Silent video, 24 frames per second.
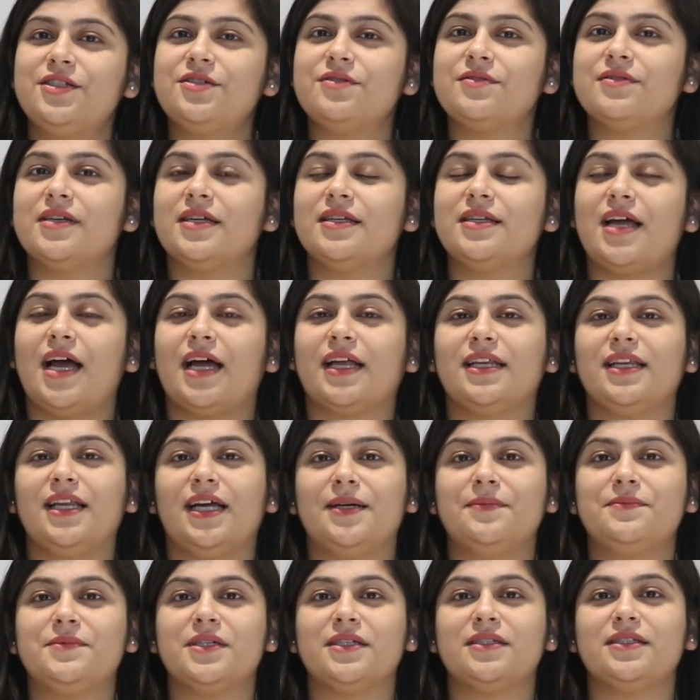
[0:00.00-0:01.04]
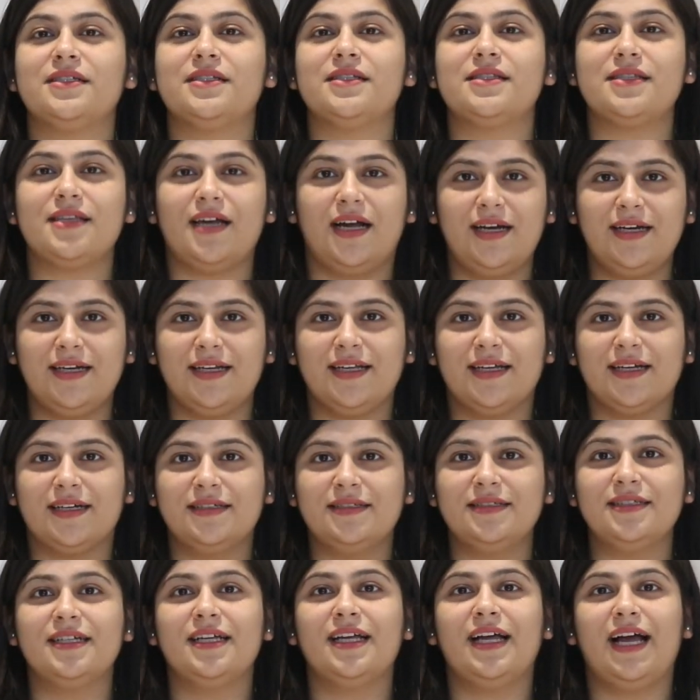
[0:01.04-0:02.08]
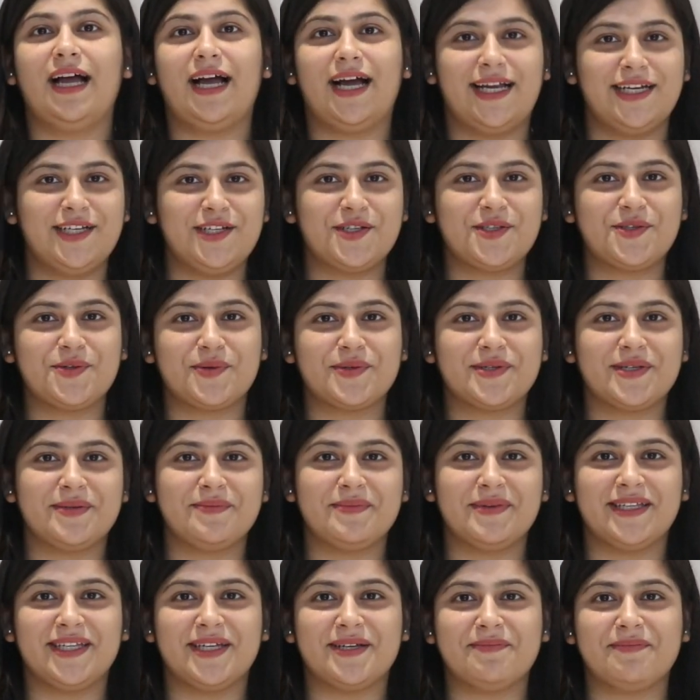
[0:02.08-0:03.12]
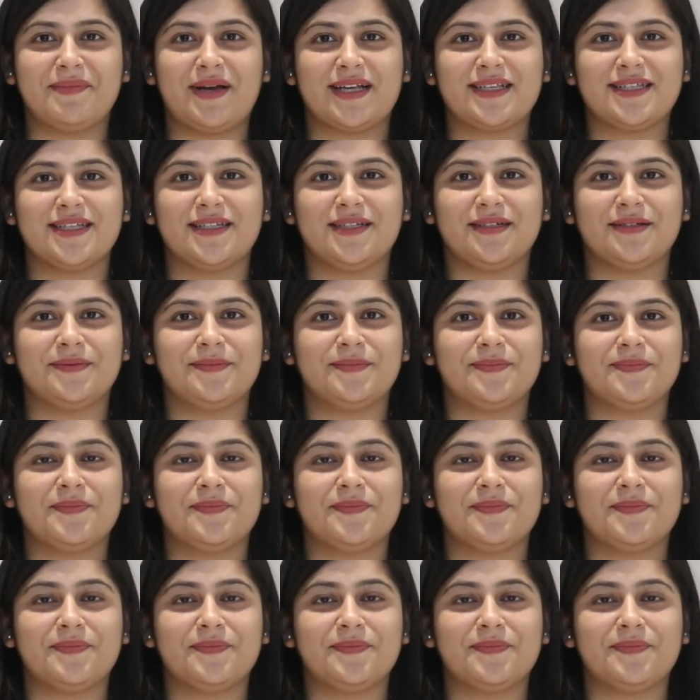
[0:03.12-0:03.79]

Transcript: student at Lambton in Sarnia and your social media ambassador.